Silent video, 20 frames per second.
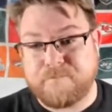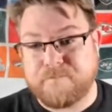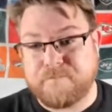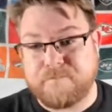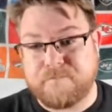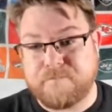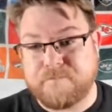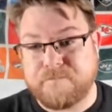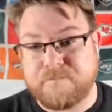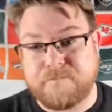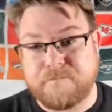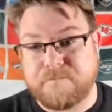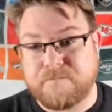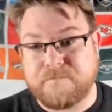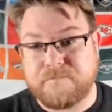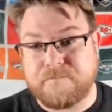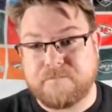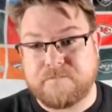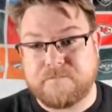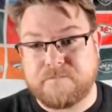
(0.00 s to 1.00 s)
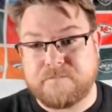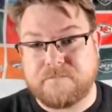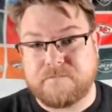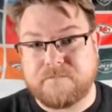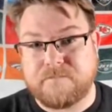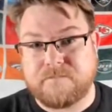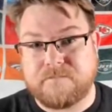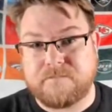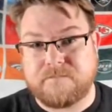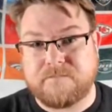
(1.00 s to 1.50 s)

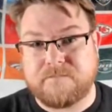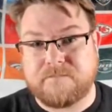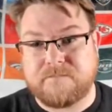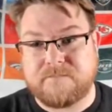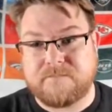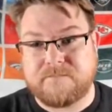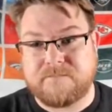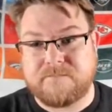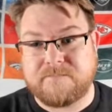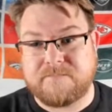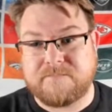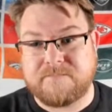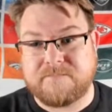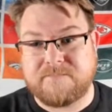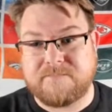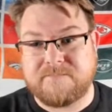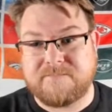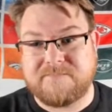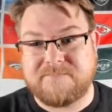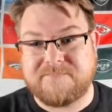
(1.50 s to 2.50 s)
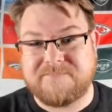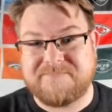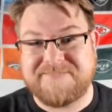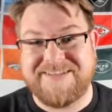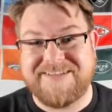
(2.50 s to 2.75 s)
The person shown says nothing.